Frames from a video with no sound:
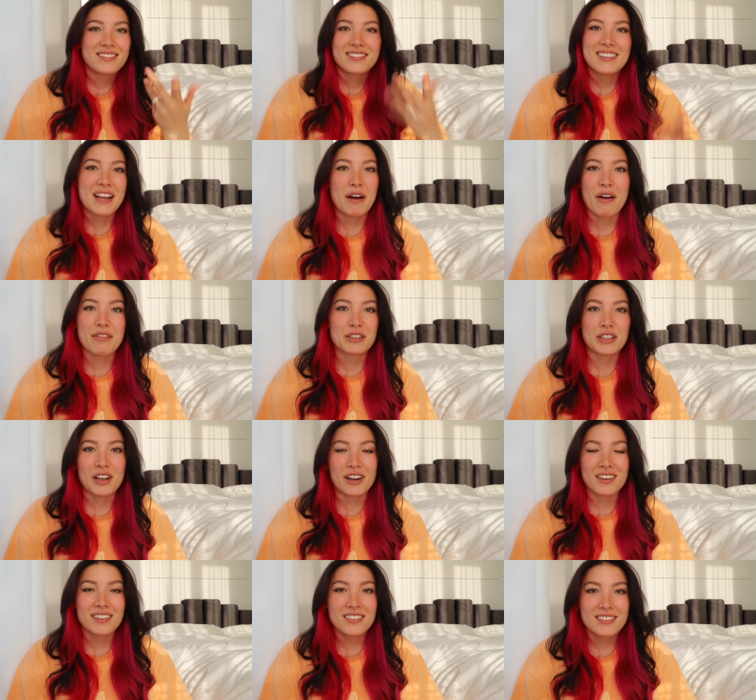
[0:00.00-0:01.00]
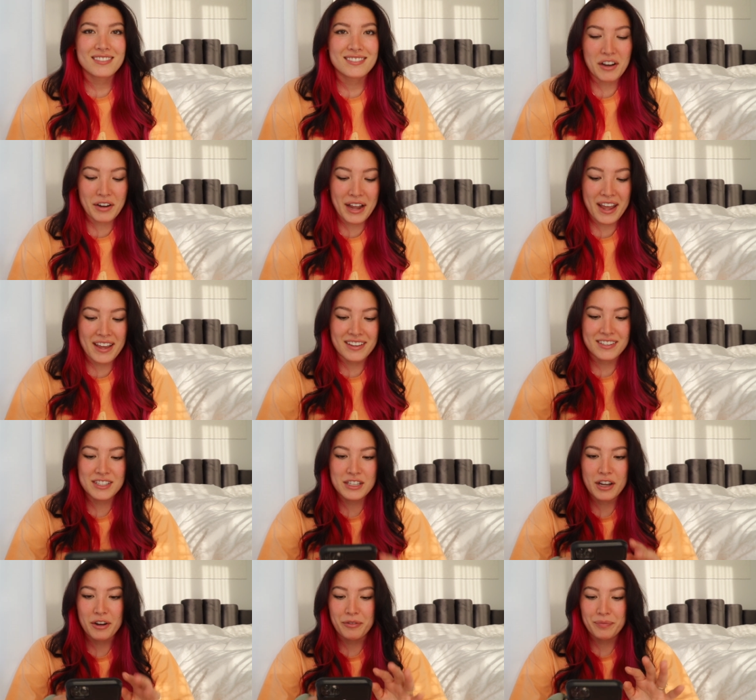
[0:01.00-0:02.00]
however long. Okay,
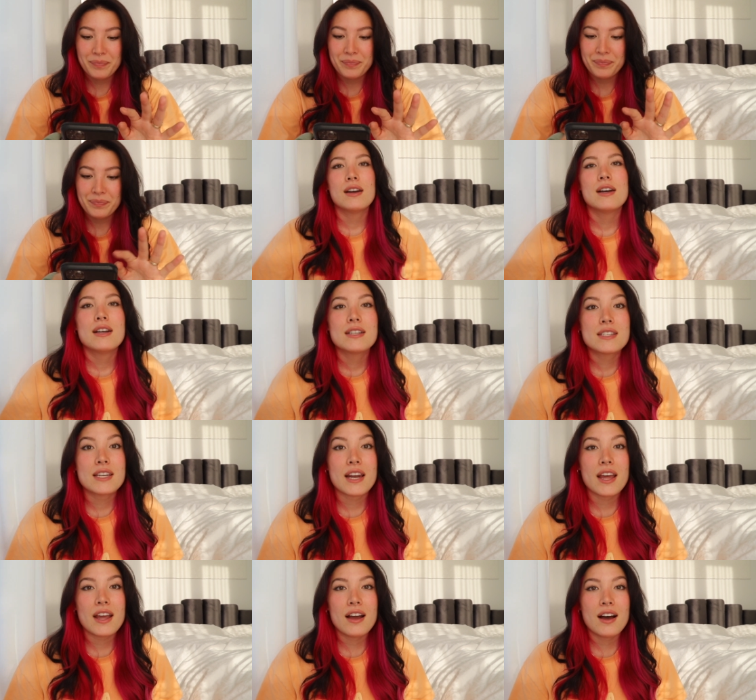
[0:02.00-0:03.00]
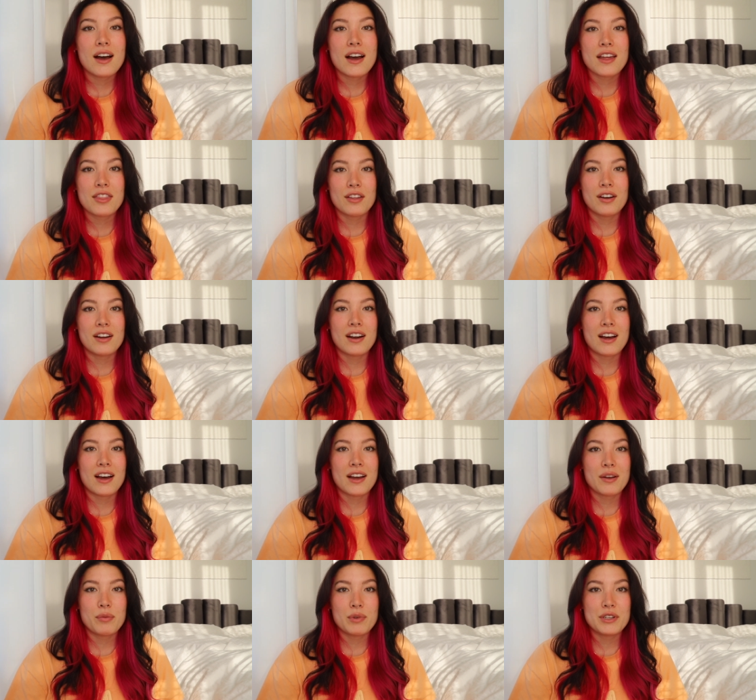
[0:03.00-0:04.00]
so today I thought
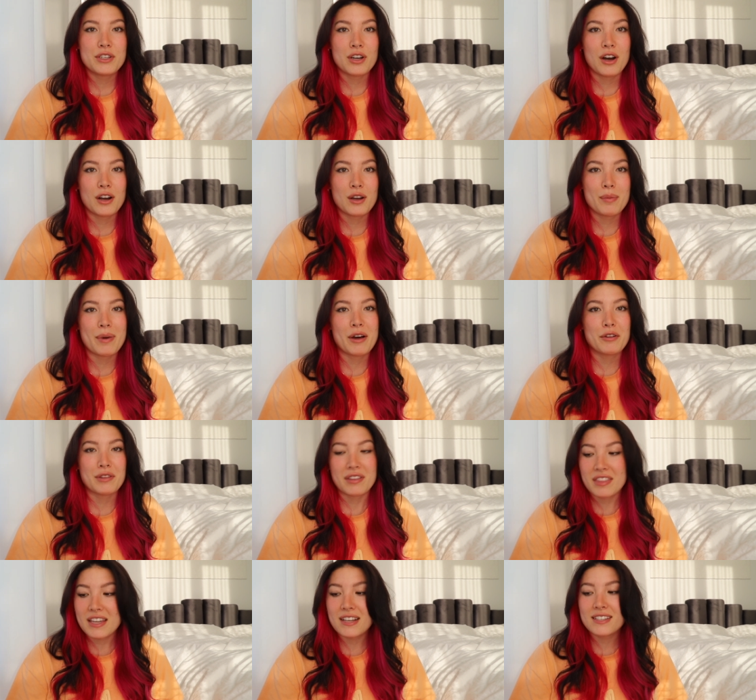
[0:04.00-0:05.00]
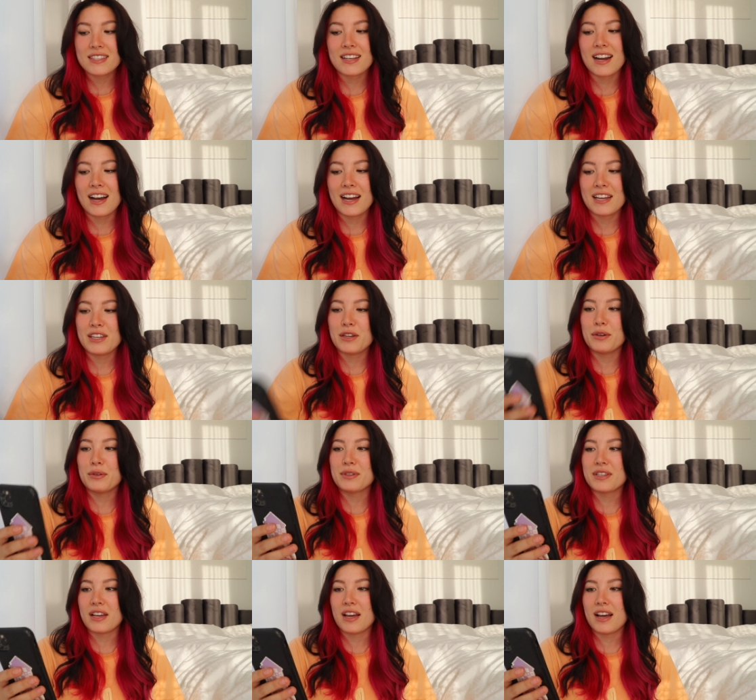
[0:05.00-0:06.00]
I would talk about the things that I
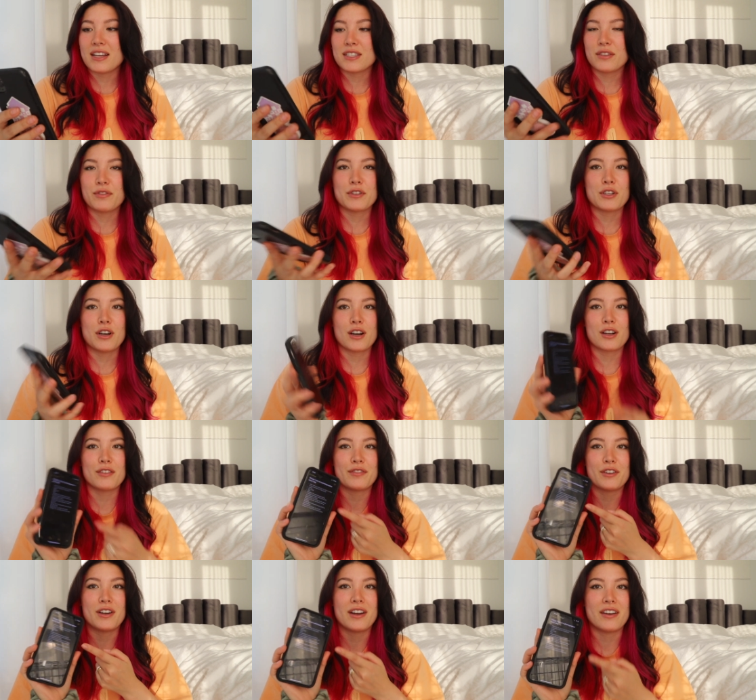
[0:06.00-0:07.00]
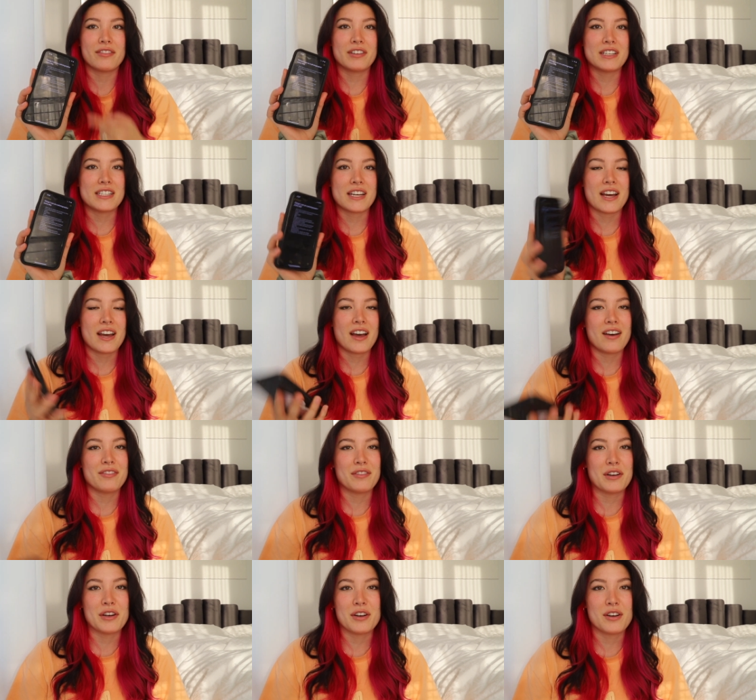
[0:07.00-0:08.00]
use as a photographer every day. I
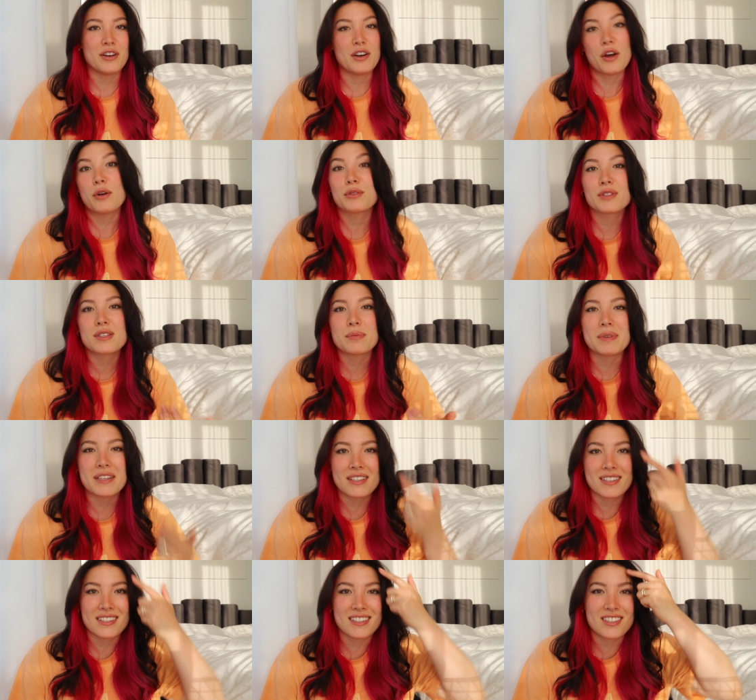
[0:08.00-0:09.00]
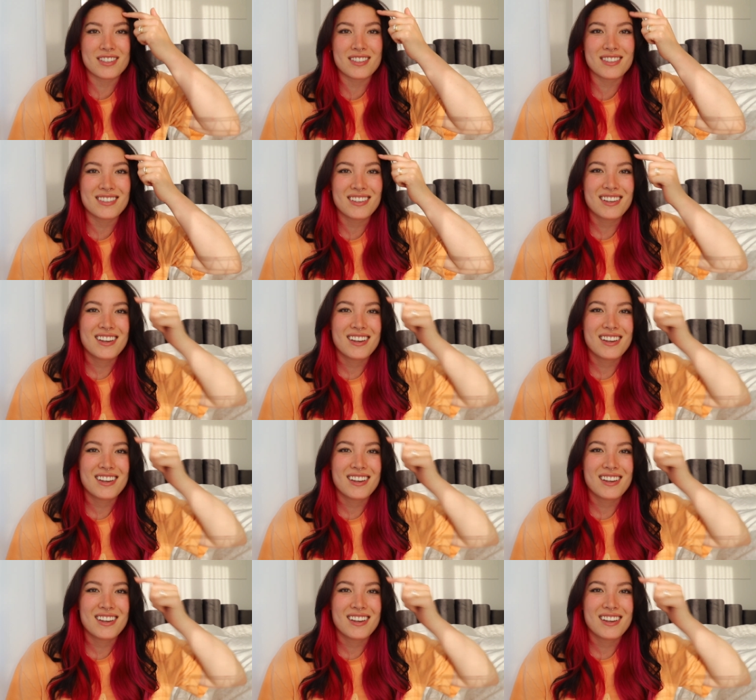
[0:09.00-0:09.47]
have notes because